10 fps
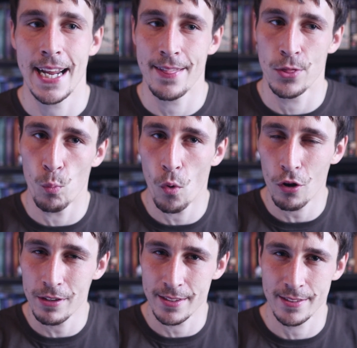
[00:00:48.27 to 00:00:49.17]
the
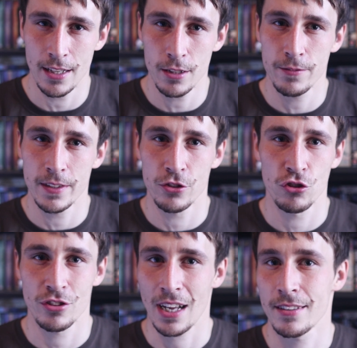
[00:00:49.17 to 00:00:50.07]
water itself is
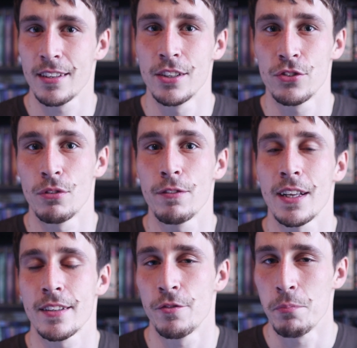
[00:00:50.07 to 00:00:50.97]
just acting as a
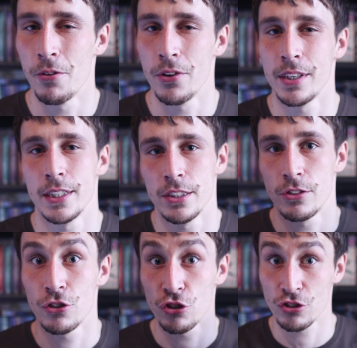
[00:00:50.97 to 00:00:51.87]
reflective mirror and you're
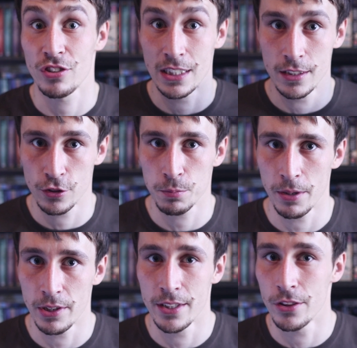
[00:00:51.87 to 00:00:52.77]
just seeing the
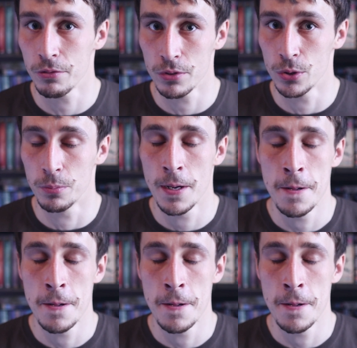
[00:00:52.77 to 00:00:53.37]
spirit in the room.